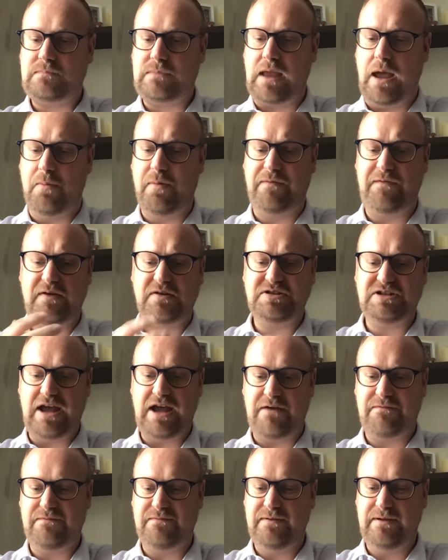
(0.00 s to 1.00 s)
And
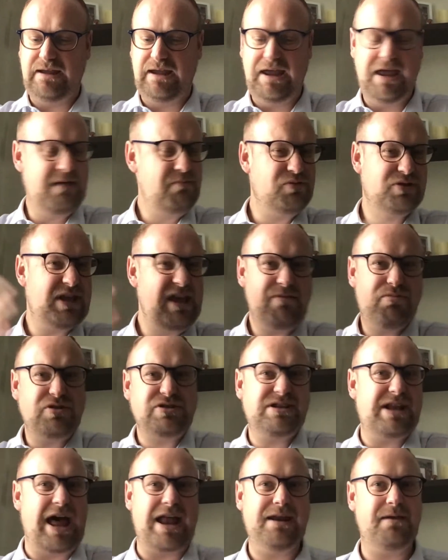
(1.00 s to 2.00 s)
Mephibosheth, he
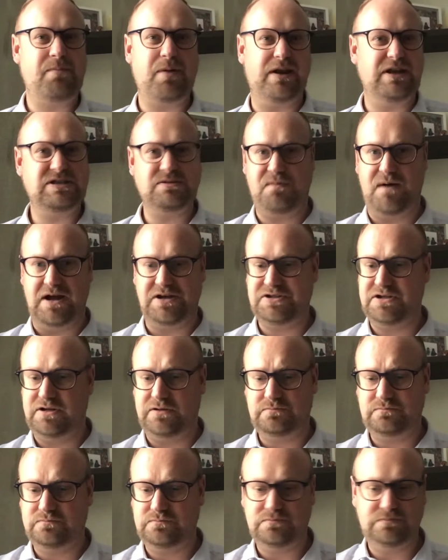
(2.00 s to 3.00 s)
wasn't anybody special.
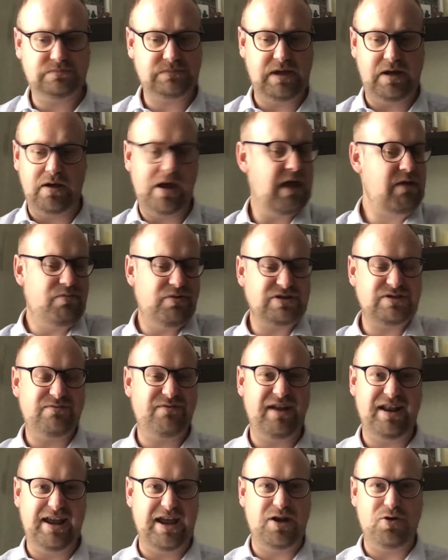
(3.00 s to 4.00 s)
He wasn't
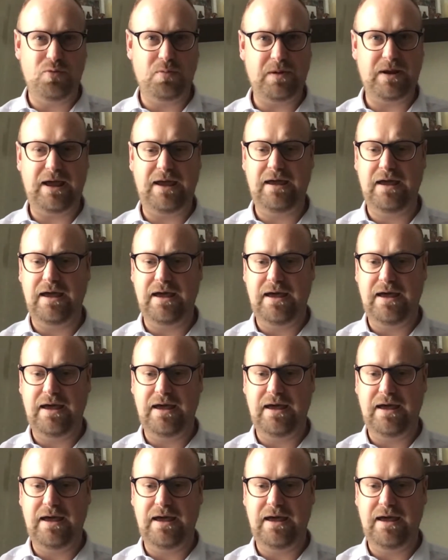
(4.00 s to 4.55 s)
really a nobody.